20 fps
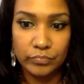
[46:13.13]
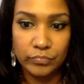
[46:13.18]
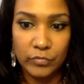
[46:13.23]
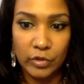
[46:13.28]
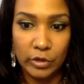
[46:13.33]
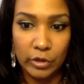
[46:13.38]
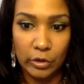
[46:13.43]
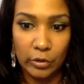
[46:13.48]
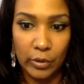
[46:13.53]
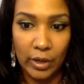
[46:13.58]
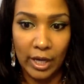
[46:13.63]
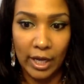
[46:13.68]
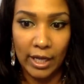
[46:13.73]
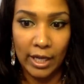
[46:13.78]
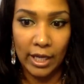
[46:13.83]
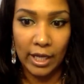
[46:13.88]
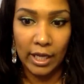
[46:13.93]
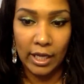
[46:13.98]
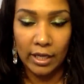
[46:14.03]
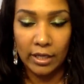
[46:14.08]
You know, I
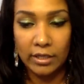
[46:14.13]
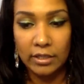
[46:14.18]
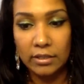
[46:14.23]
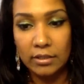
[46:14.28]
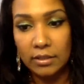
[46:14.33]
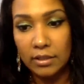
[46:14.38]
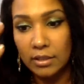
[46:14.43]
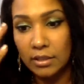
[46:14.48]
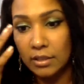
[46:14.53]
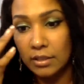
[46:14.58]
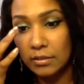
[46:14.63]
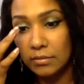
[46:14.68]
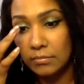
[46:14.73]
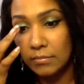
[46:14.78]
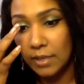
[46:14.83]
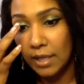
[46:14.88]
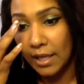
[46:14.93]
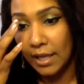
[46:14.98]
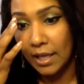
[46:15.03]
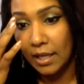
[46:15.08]
had um,
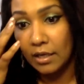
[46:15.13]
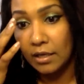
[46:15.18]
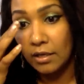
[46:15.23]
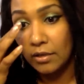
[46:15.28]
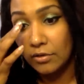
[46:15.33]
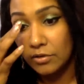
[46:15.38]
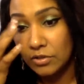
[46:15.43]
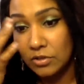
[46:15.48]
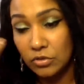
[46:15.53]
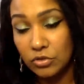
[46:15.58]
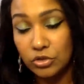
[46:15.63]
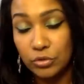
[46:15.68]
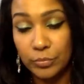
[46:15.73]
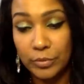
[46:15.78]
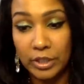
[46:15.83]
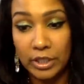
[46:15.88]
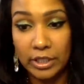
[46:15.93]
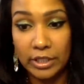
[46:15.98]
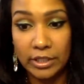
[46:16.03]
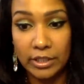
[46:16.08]
I had another social
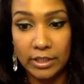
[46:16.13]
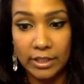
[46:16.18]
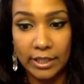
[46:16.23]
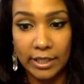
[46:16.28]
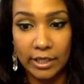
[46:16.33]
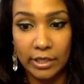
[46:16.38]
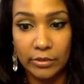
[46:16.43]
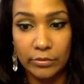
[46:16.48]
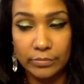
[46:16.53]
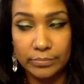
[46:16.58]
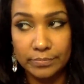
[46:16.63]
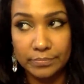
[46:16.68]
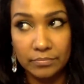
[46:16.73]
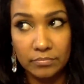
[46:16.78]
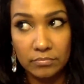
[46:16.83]
media account